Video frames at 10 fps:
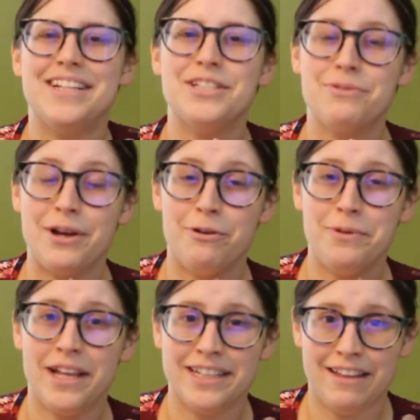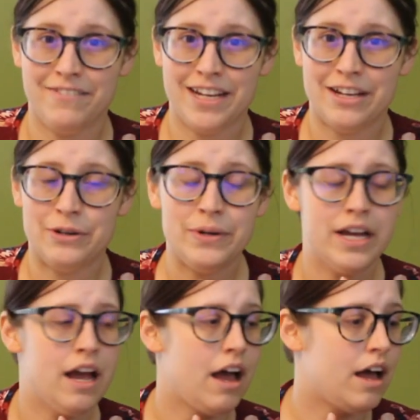So I hope you liked that video.
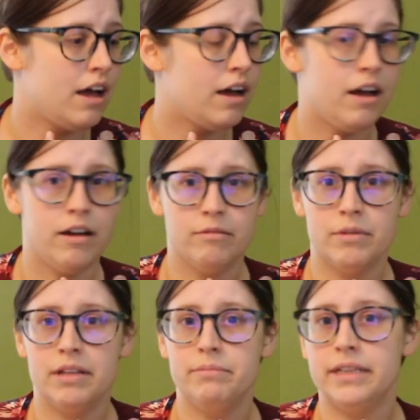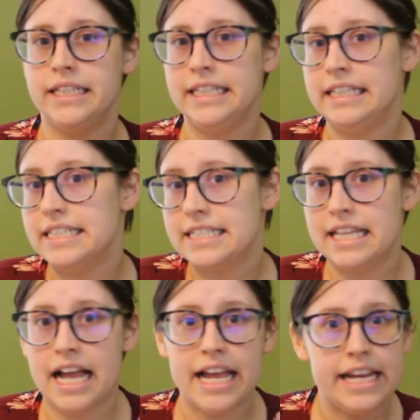Please
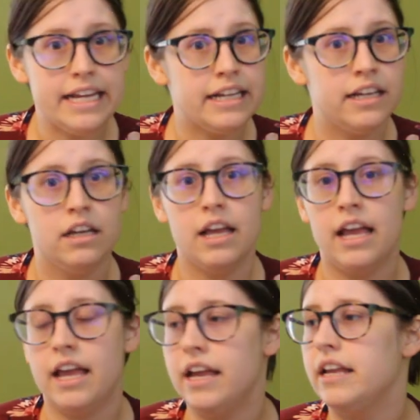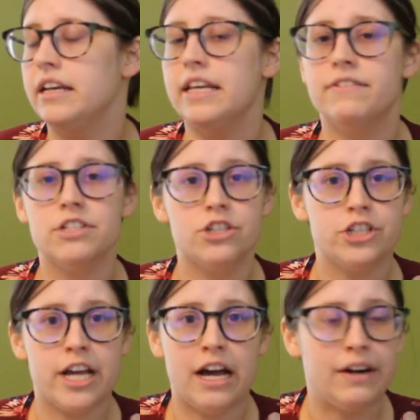like and give us a
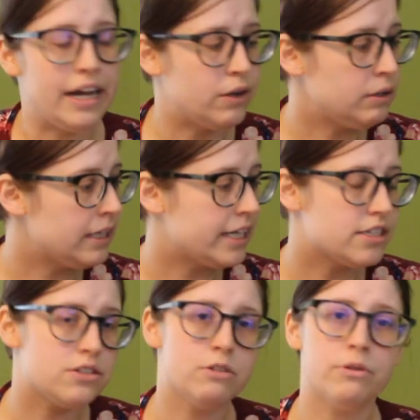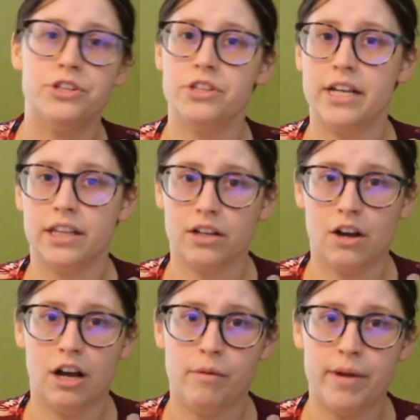shout out. Let us know what you think in the
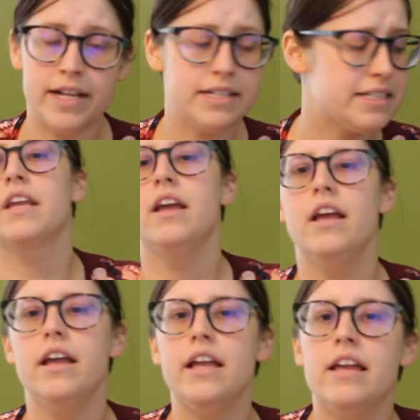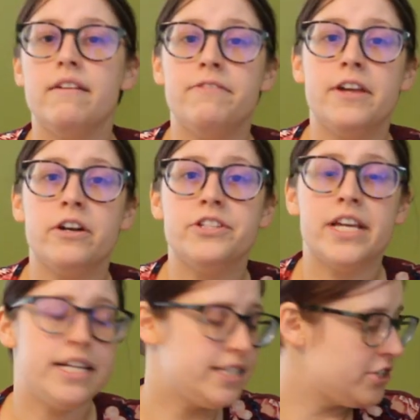comments. If there's
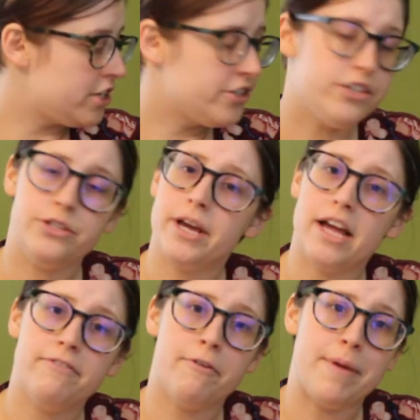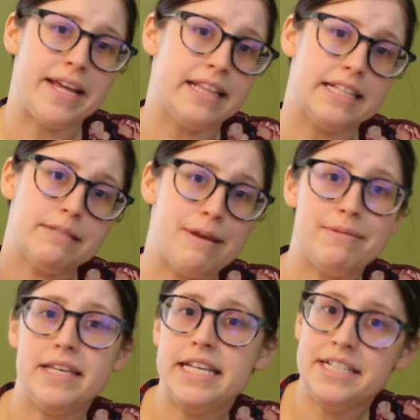any suggestions you have for making this
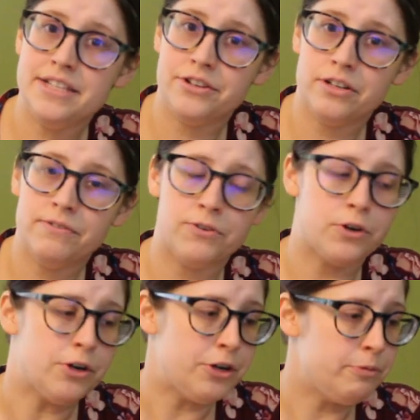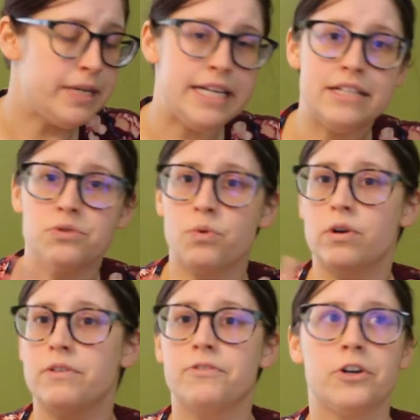maybe easier for newbies
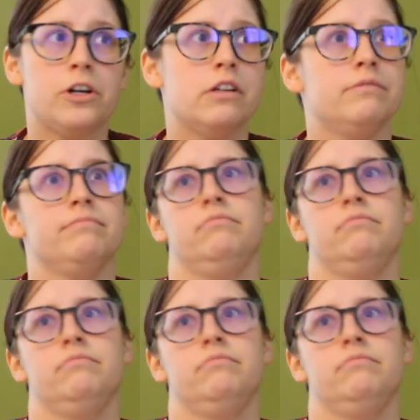or for